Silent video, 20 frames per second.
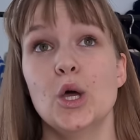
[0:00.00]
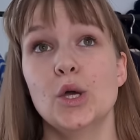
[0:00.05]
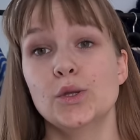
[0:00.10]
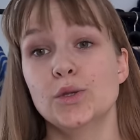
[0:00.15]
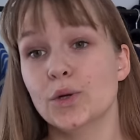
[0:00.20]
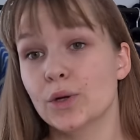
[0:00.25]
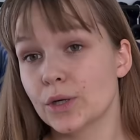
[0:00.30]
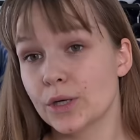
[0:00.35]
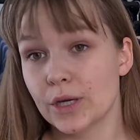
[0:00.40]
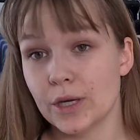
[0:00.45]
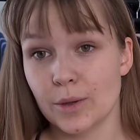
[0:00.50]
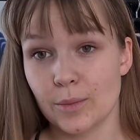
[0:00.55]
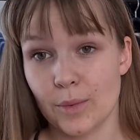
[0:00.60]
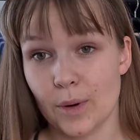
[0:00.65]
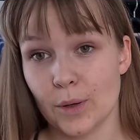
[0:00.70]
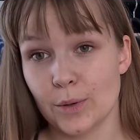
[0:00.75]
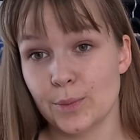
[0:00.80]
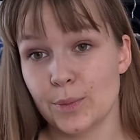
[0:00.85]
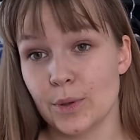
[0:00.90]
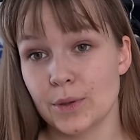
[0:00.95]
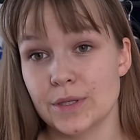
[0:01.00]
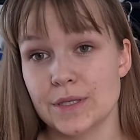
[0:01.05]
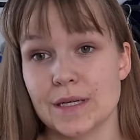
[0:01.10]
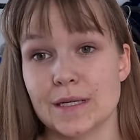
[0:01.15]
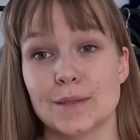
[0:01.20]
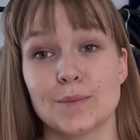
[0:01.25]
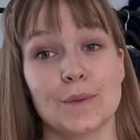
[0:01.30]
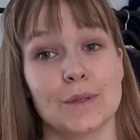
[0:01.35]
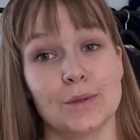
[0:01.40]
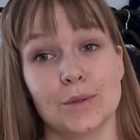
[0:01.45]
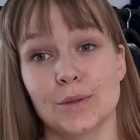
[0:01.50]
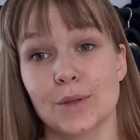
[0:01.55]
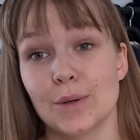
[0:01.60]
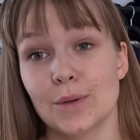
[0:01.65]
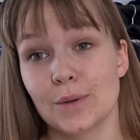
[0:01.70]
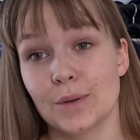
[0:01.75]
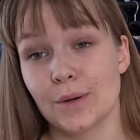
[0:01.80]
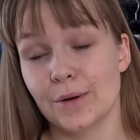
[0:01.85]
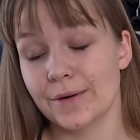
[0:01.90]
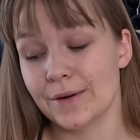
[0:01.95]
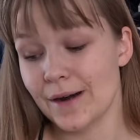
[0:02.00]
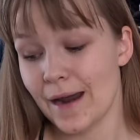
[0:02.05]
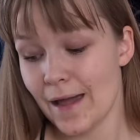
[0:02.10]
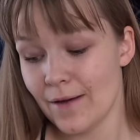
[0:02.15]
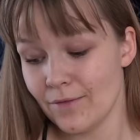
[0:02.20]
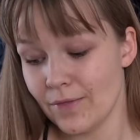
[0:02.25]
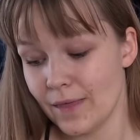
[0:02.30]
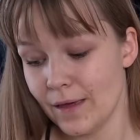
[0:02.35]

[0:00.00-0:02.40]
talking about projects when you no longer have